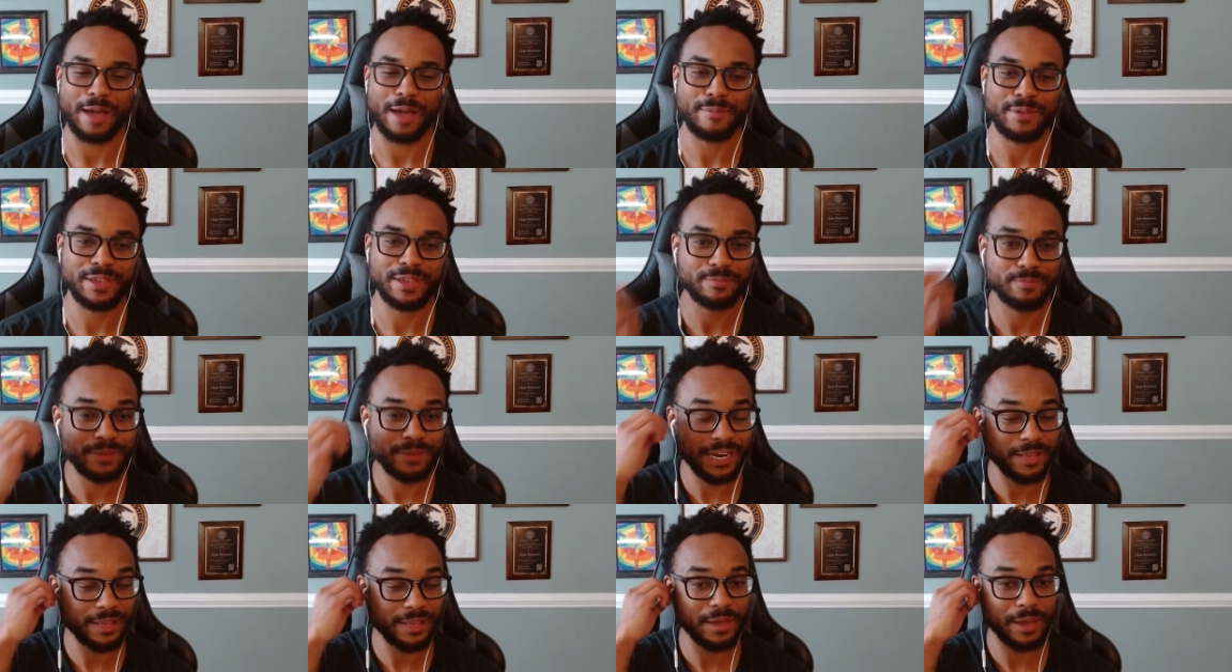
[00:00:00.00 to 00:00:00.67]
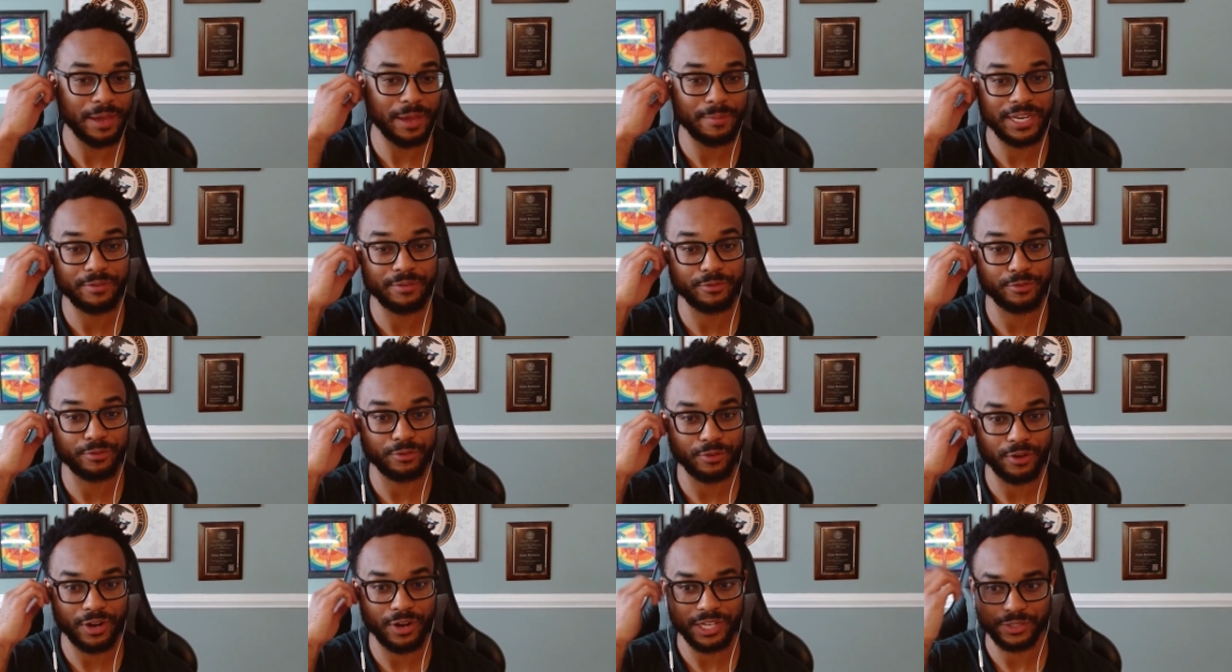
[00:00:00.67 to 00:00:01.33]
I mean, but I mean,
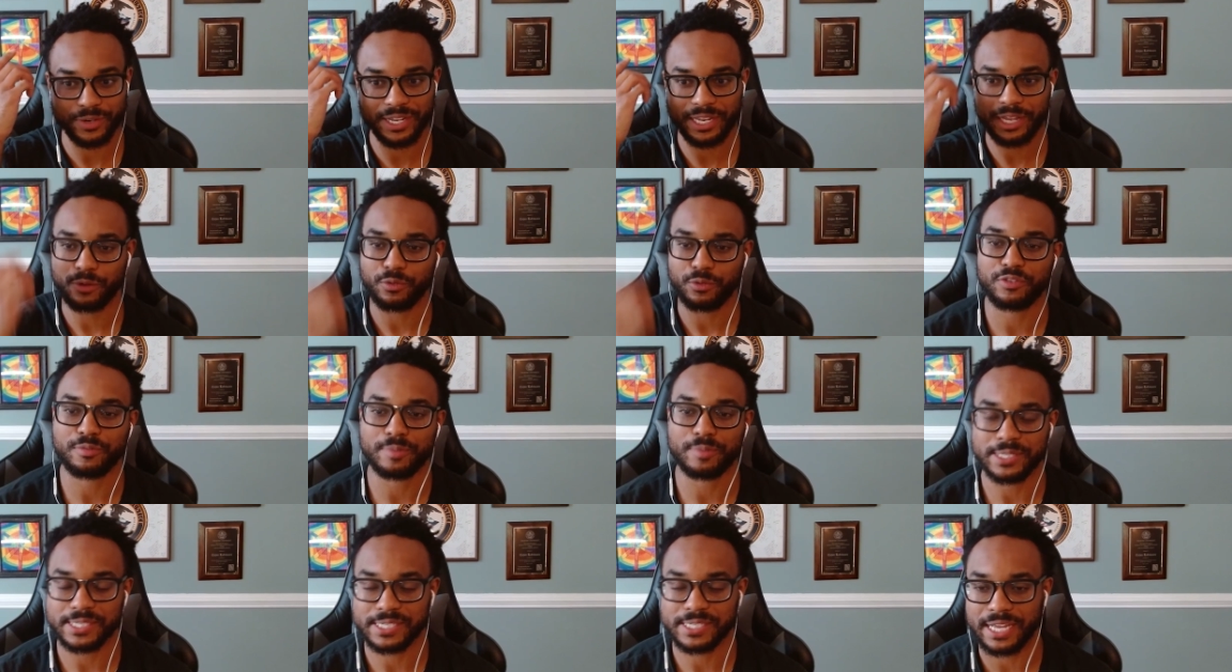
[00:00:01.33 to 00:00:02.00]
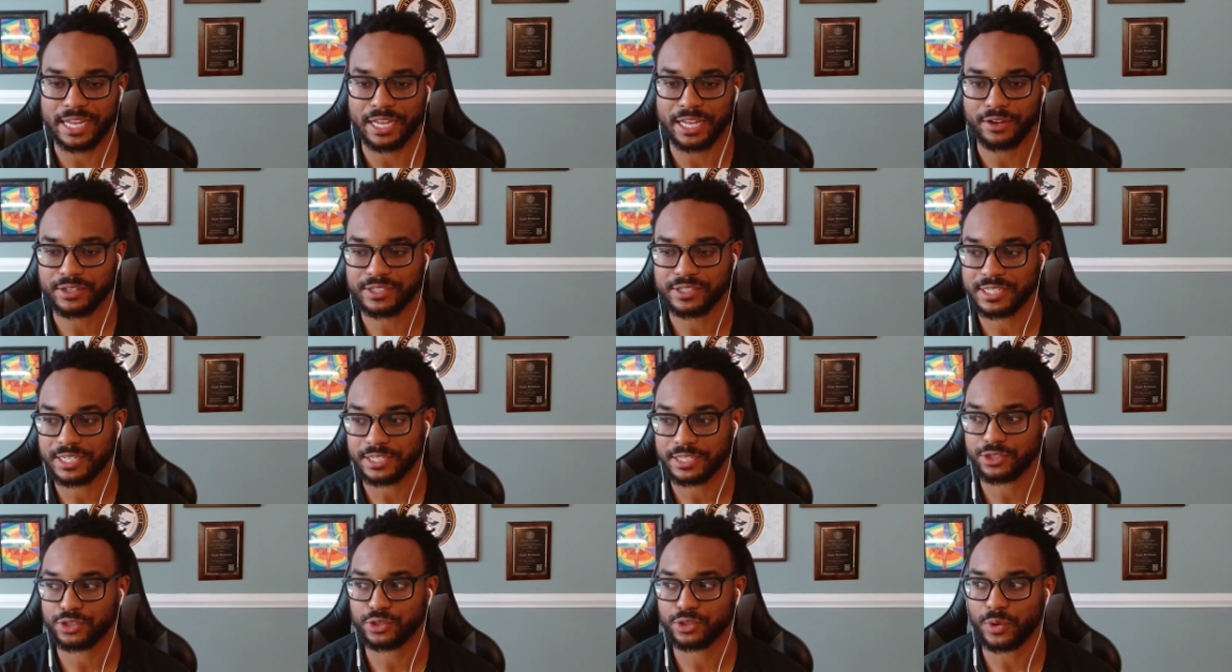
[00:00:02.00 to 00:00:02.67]
even for us, right? Like we've been selling
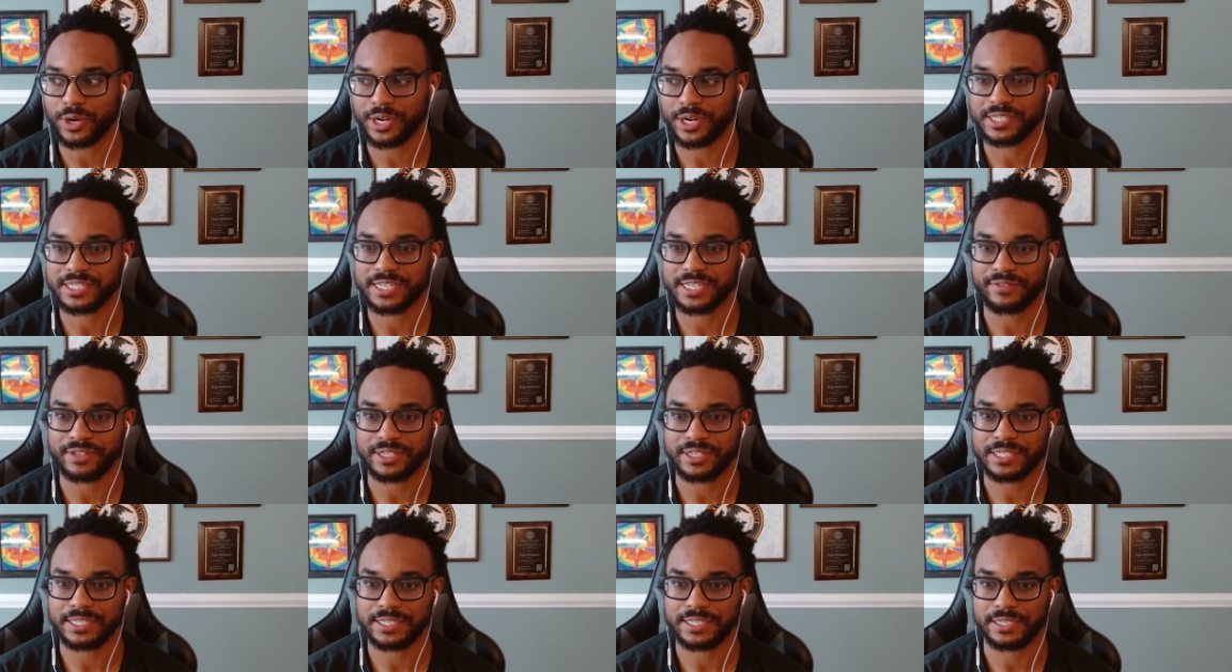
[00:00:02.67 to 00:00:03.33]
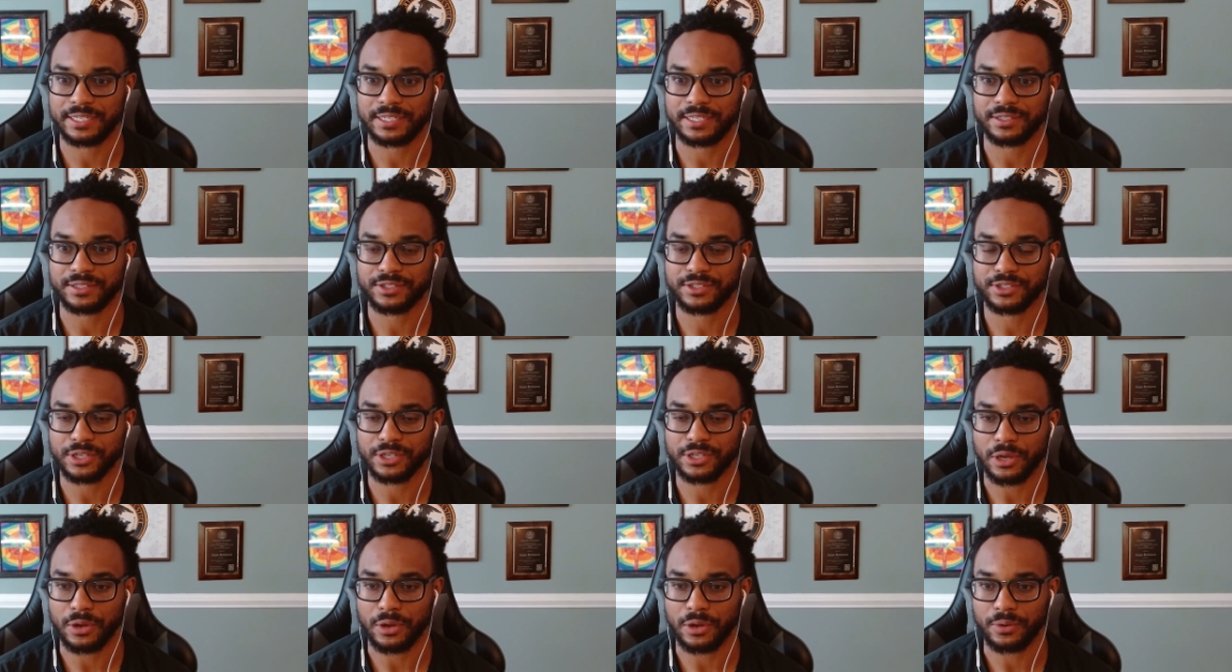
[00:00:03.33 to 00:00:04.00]
since 2017,
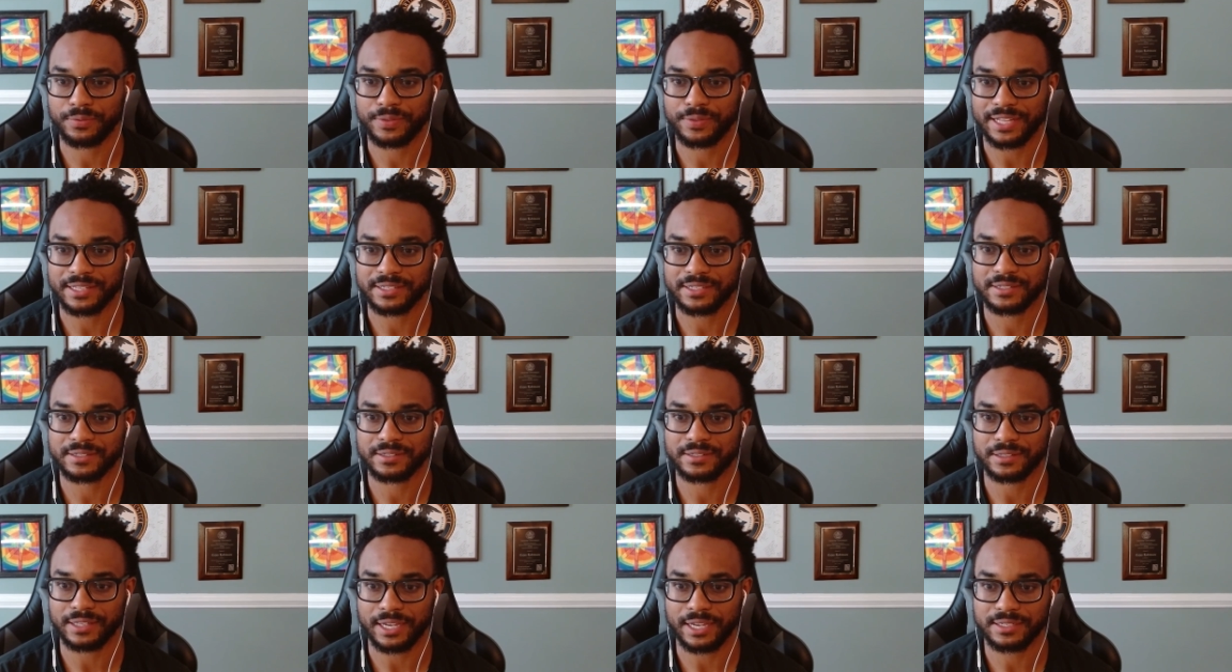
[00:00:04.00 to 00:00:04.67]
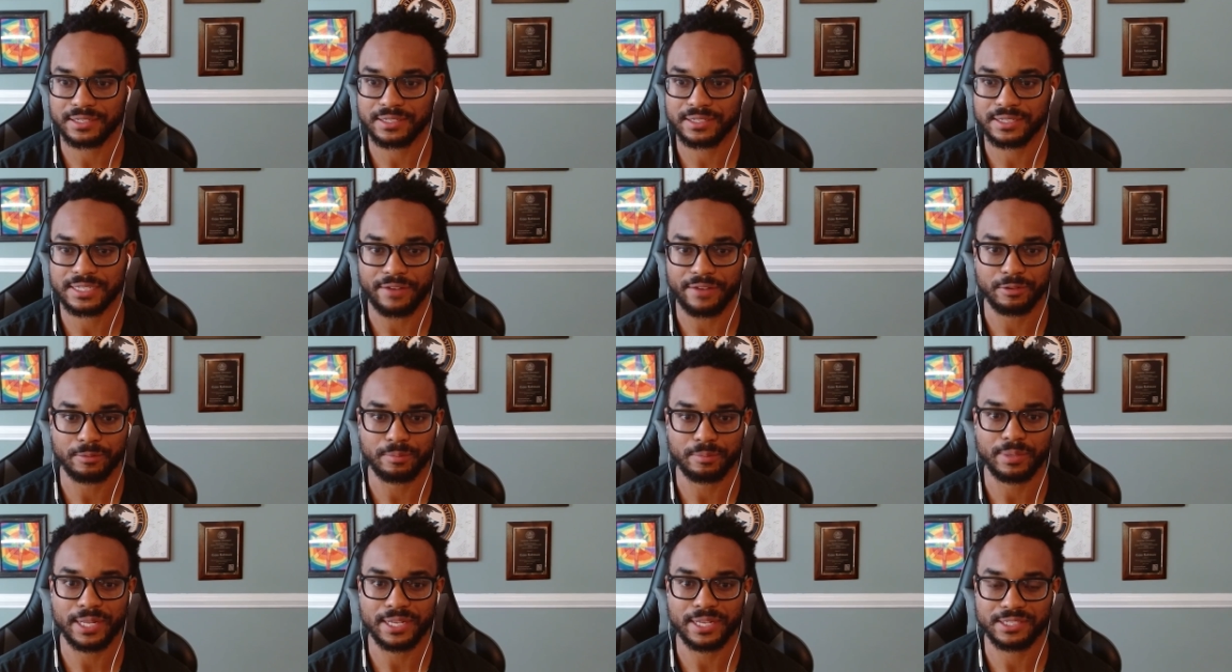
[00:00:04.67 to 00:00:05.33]
so yeah. that's like
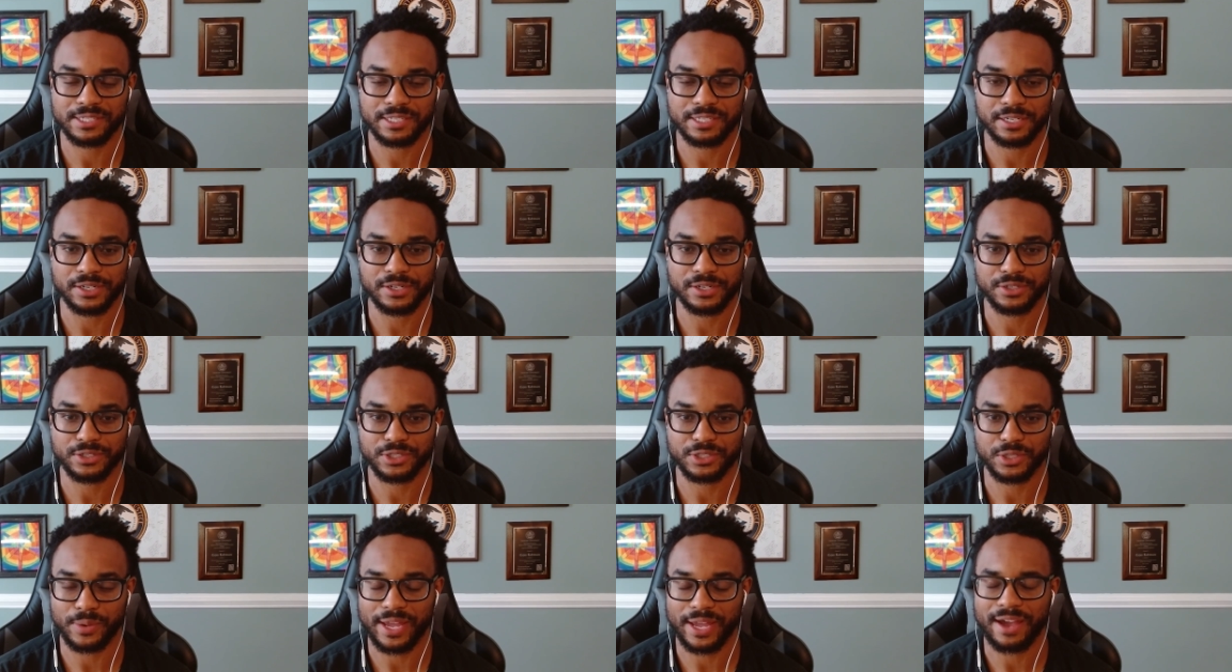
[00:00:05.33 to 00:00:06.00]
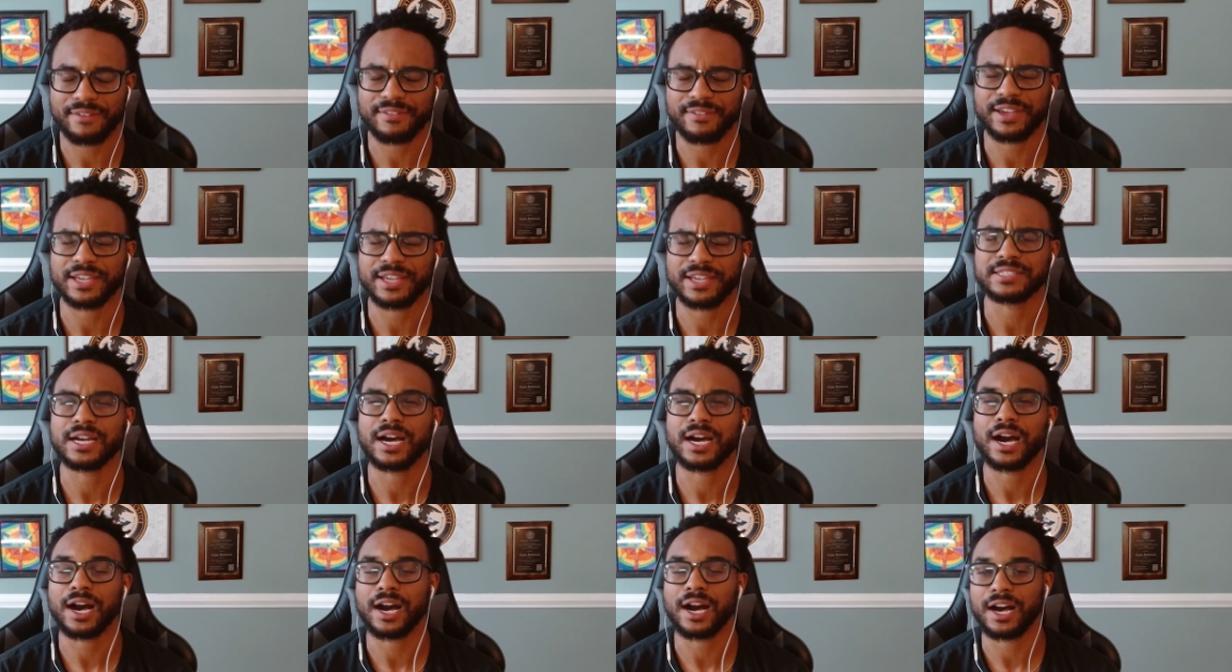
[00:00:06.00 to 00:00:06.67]
seven plus years. So we have a
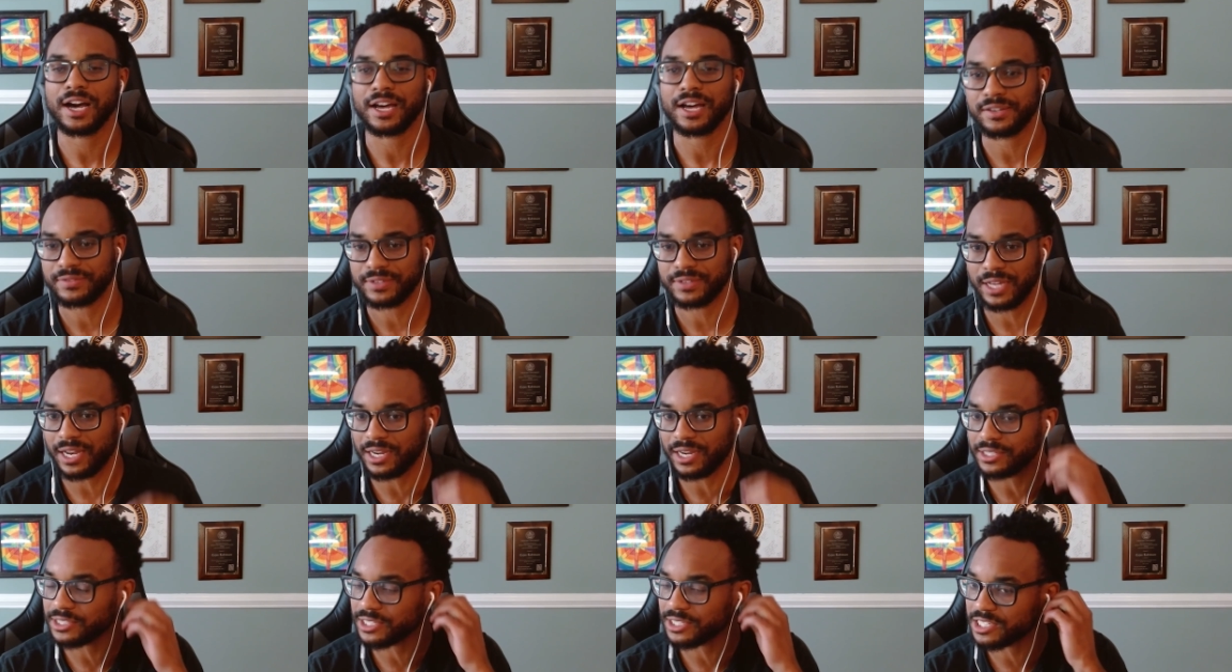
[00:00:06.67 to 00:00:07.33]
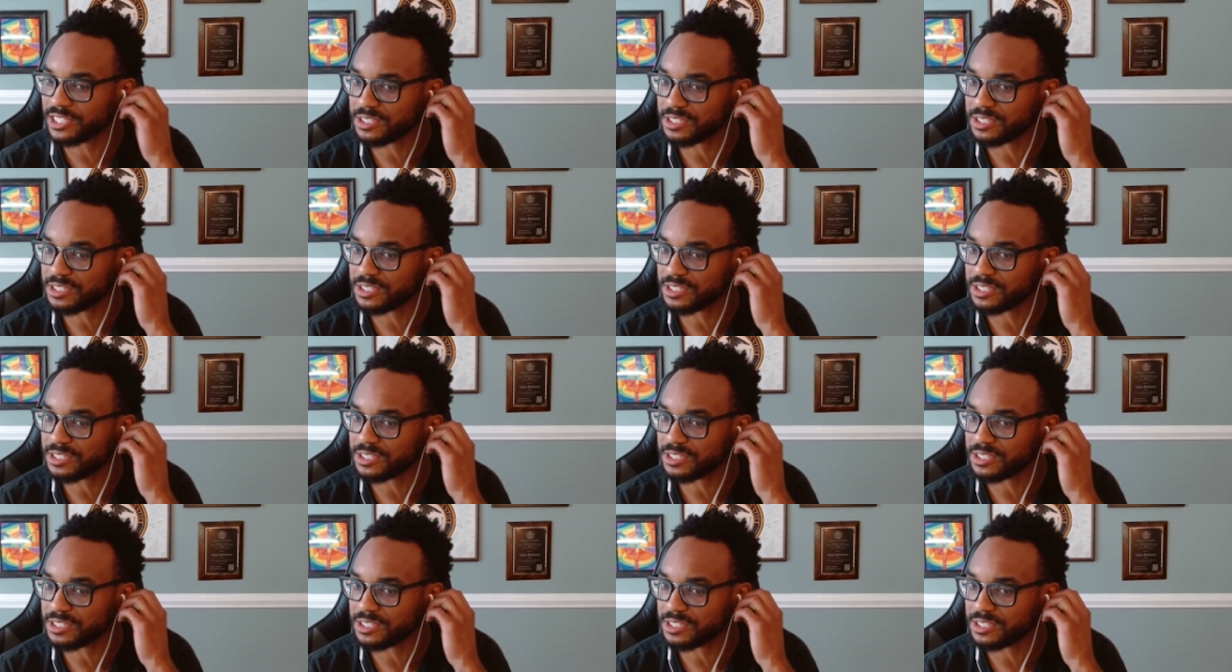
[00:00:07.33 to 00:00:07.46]
ton of knowledge and